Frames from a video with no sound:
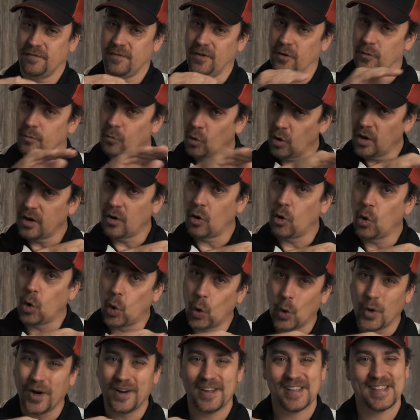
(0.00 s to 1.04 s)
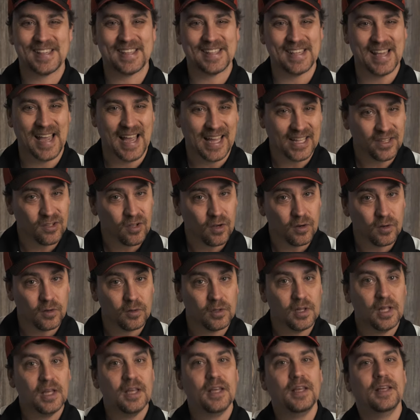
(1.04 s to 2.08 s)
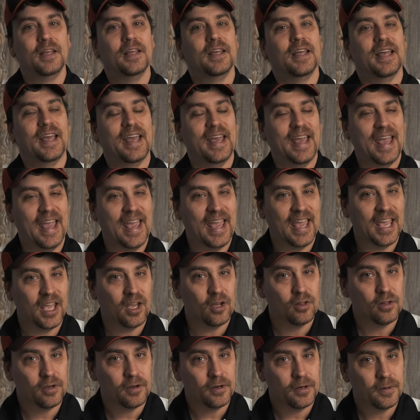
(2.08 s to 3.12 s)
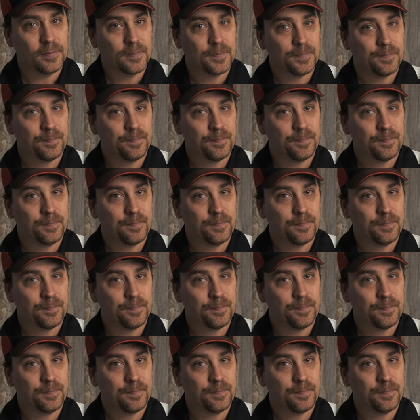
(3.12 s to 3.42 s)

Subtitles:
If you're more a horizontal angler,